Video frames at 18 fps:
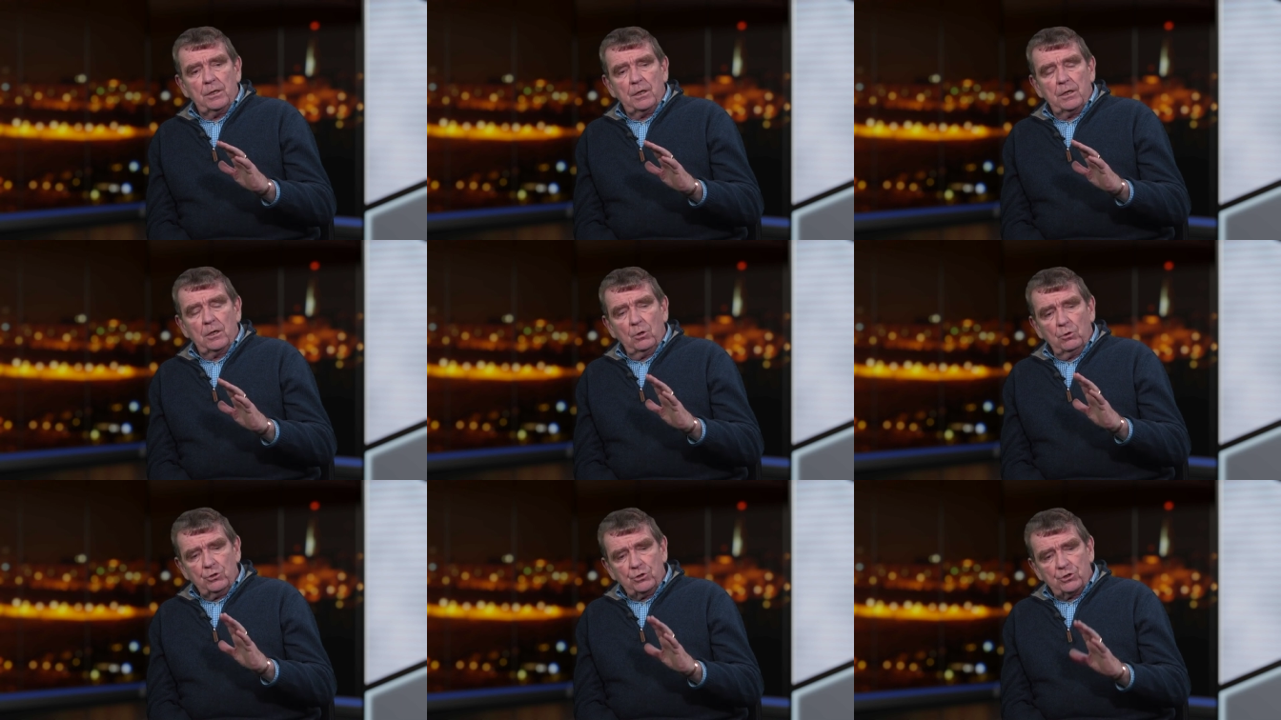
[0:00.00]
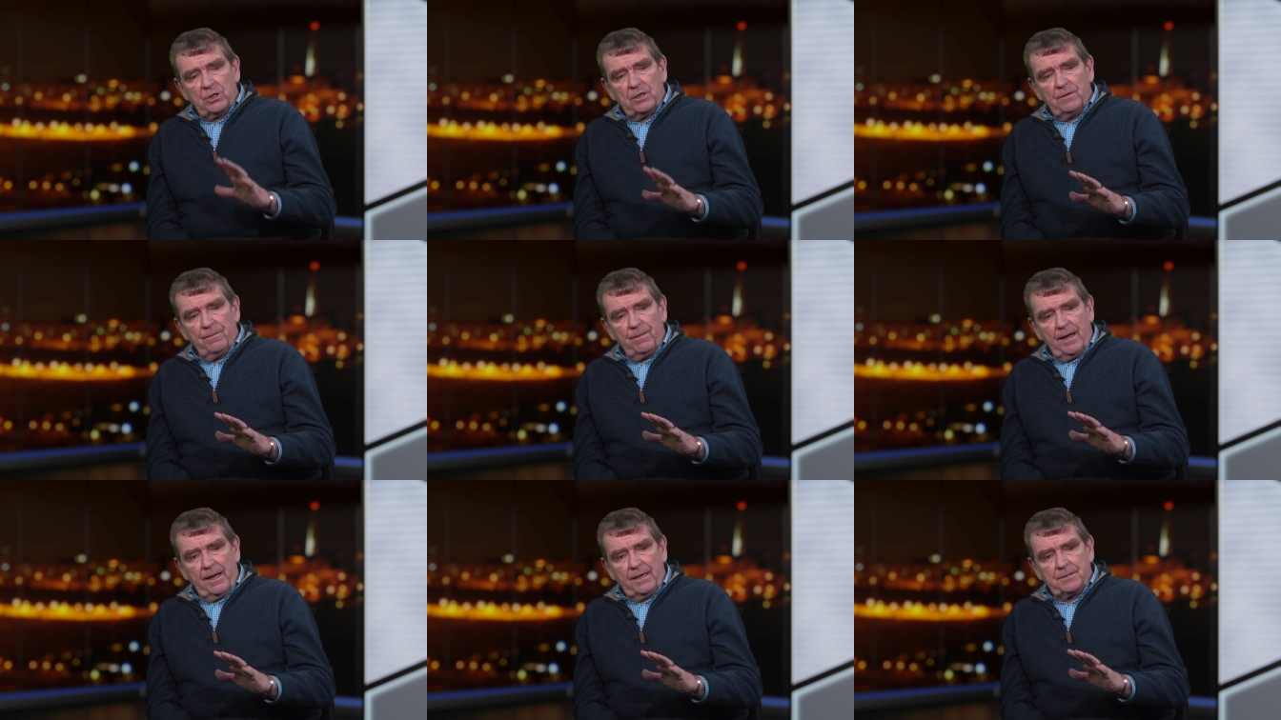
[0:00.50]

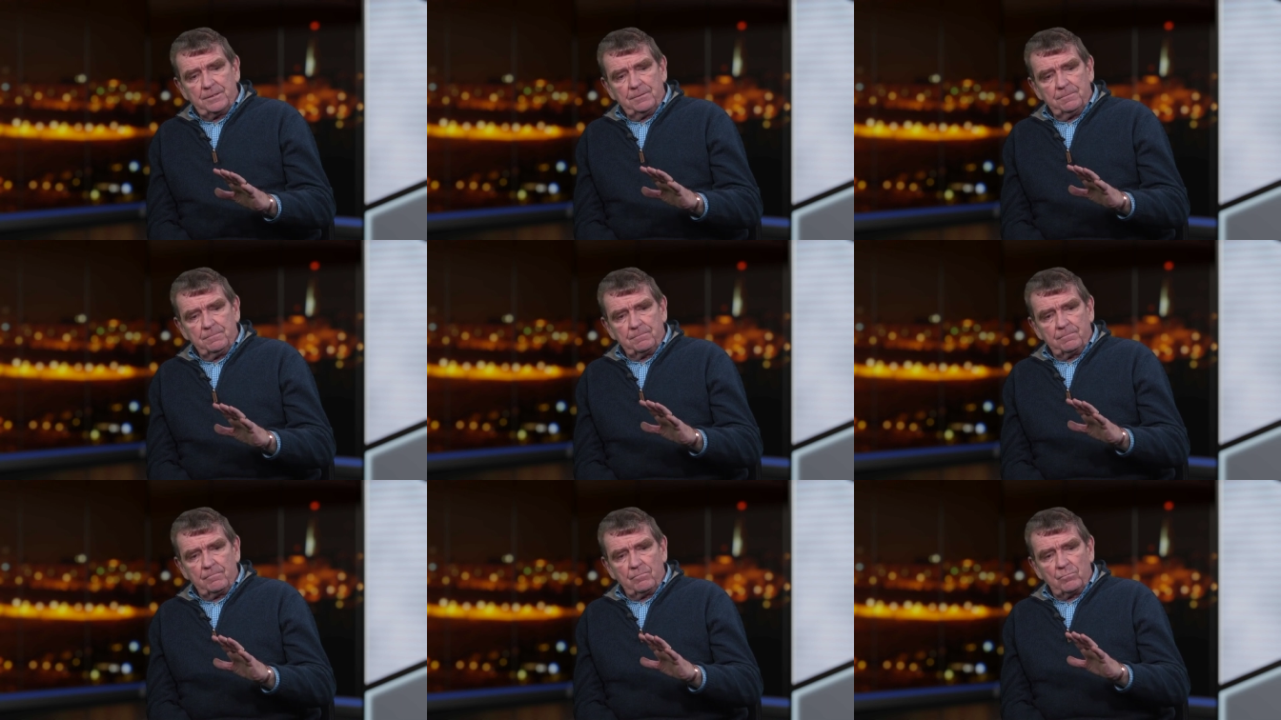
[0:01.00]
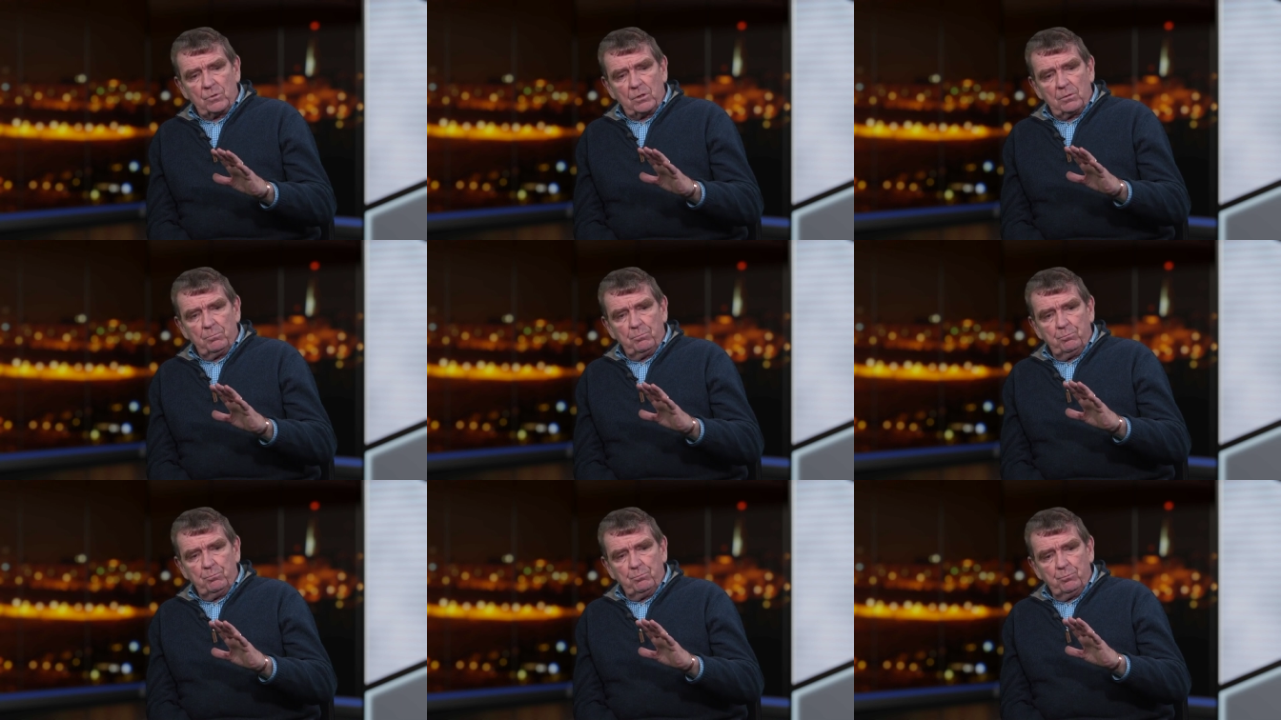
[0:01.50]
Alongside that,
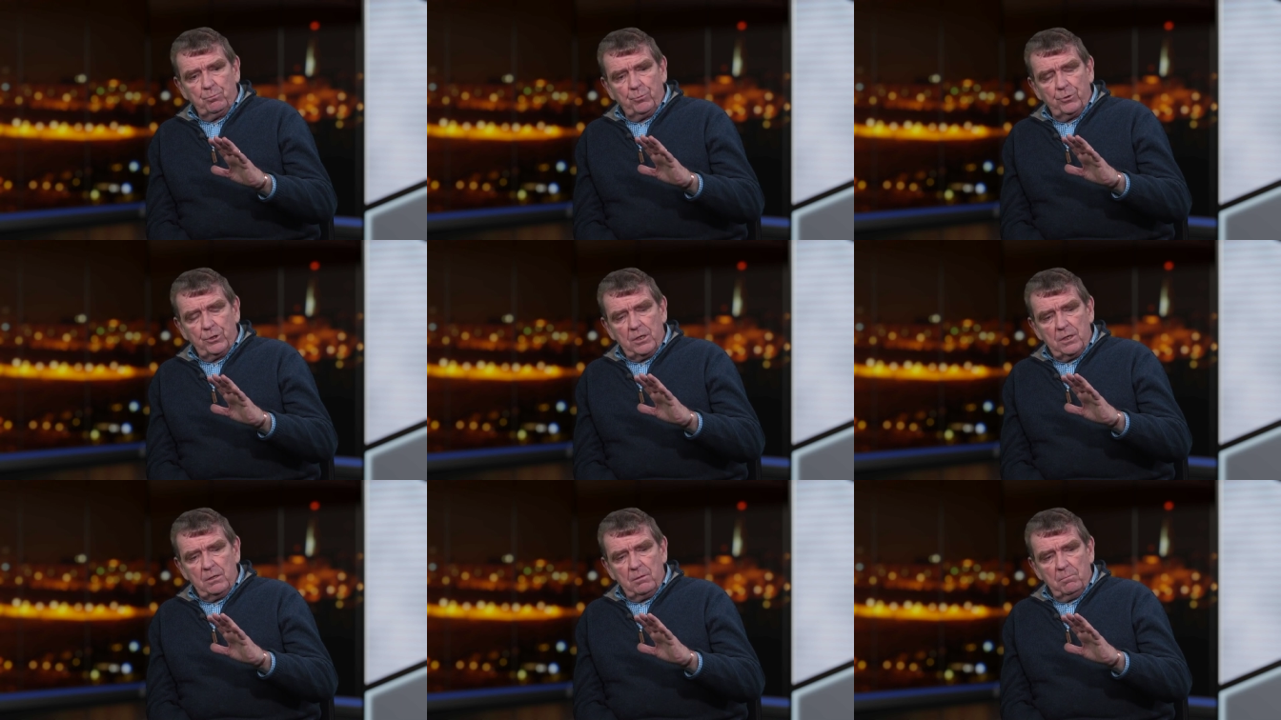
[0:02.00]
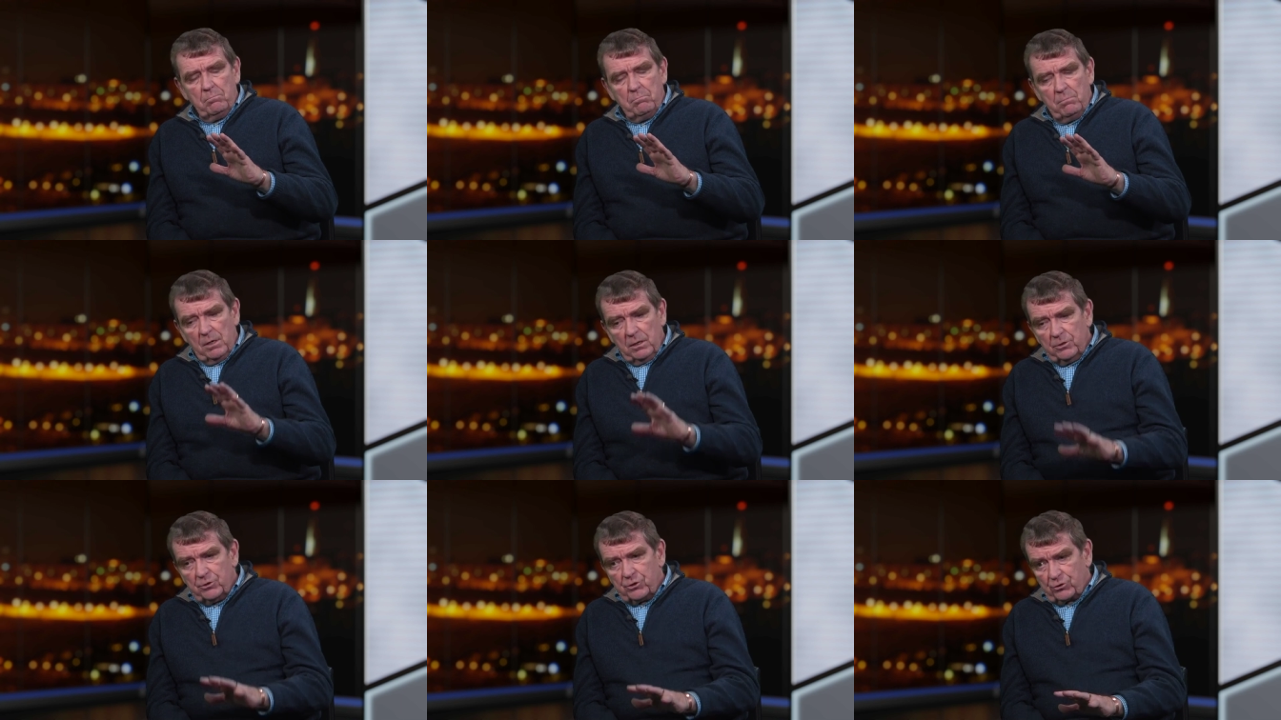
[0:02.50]
the
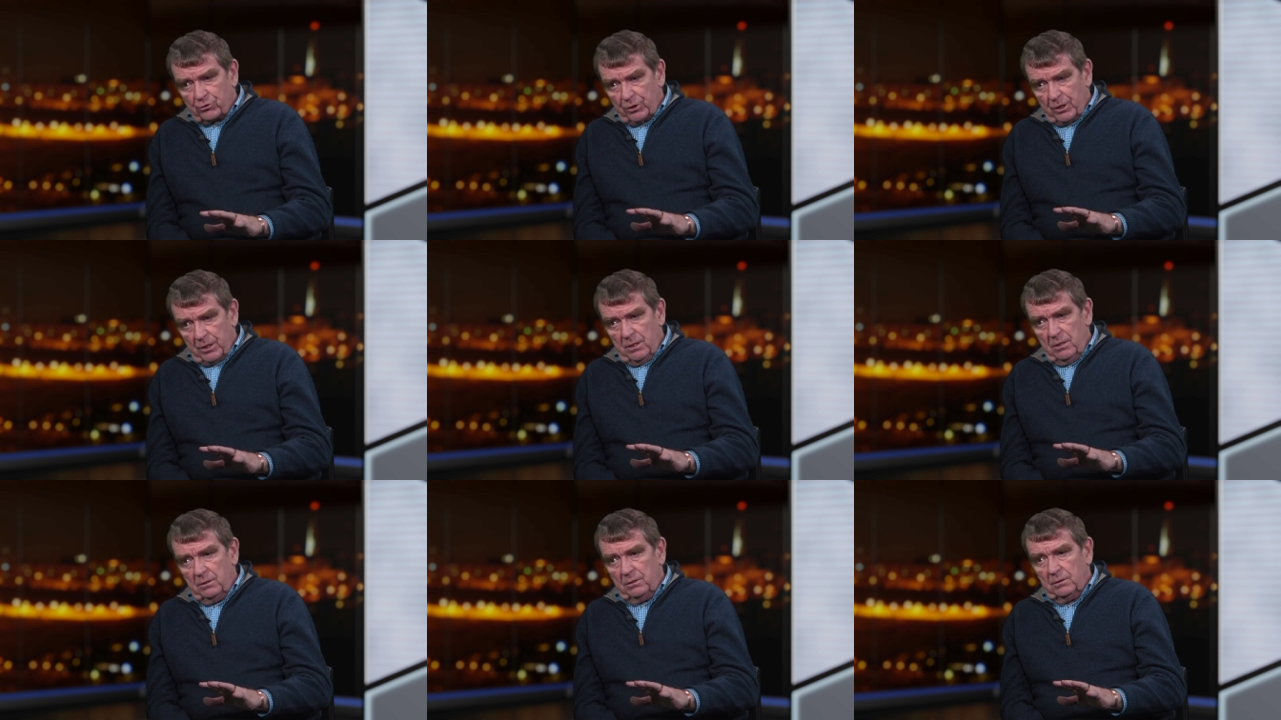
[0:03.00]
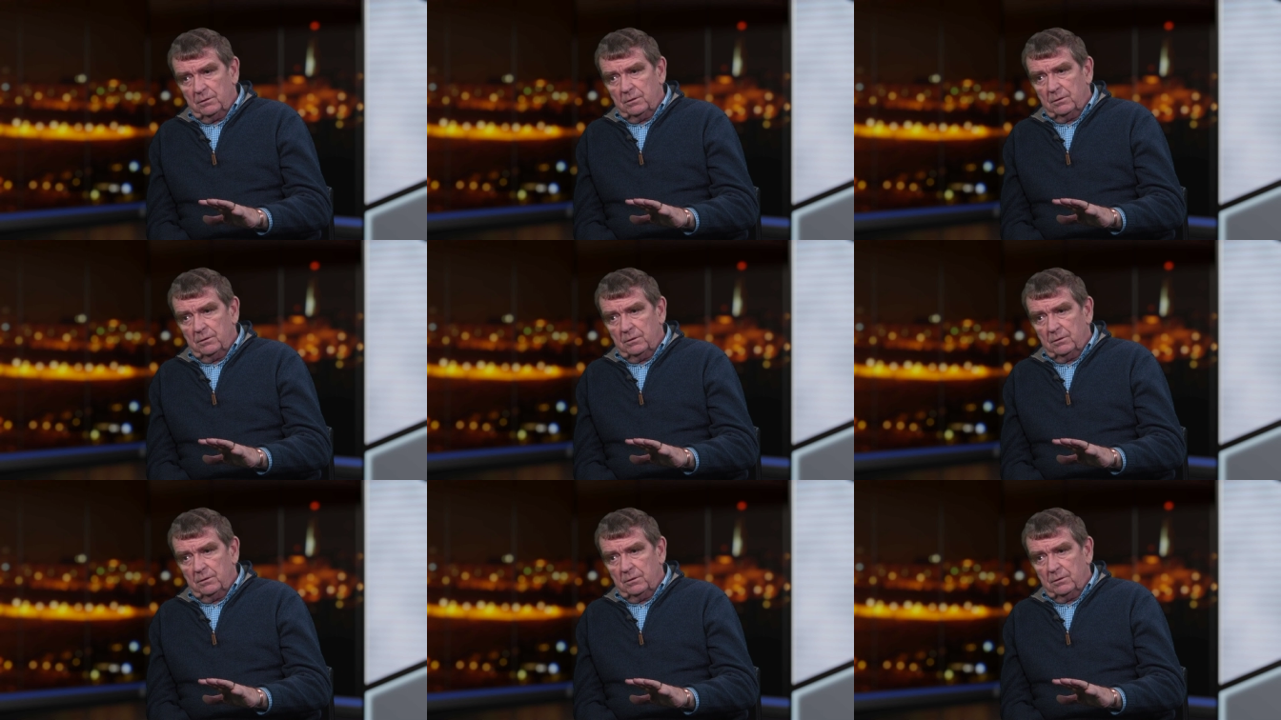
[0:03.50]
military